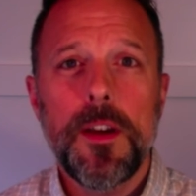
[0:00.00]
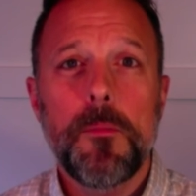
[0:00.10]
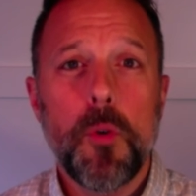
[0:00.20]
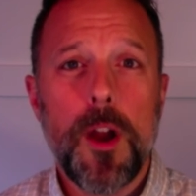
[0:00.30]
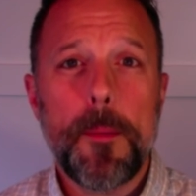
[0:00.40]

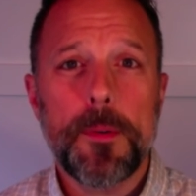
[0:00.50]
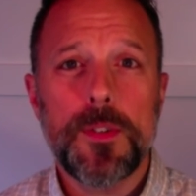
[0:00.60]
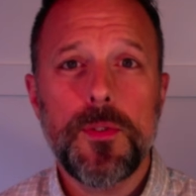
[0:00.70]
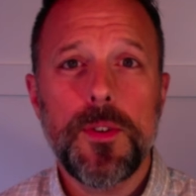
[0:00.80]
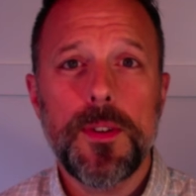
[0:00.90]
more
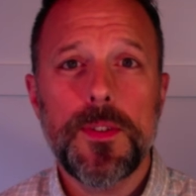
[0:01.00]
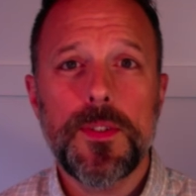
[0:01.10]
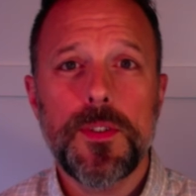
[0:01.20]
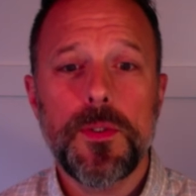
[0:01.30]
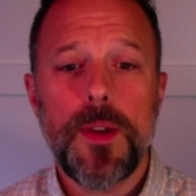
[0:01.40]
opportunities
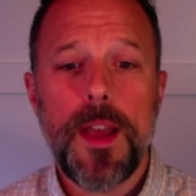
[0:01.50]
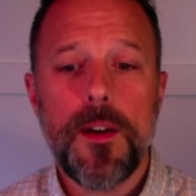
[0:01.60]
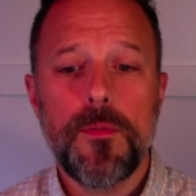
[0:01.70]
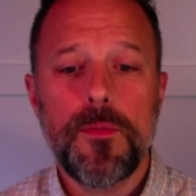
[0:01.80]
to have